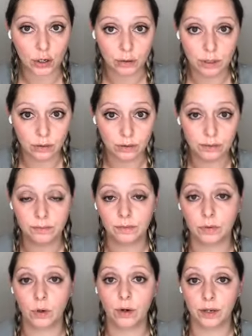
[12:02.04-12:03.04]
autoimmune
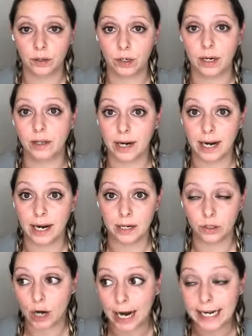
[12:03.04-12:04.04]
or they're try- they're
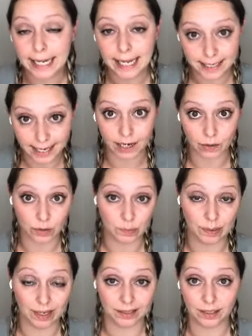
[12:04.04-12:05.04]
actually trying to get
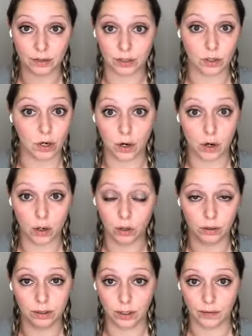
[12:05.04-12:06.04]
diagnosed because they're just
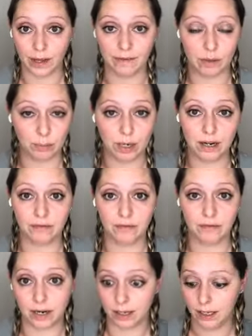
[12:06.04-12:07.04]
all you know they have the brain
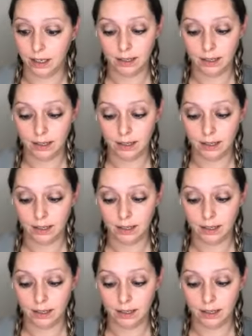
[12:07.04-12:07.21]
fog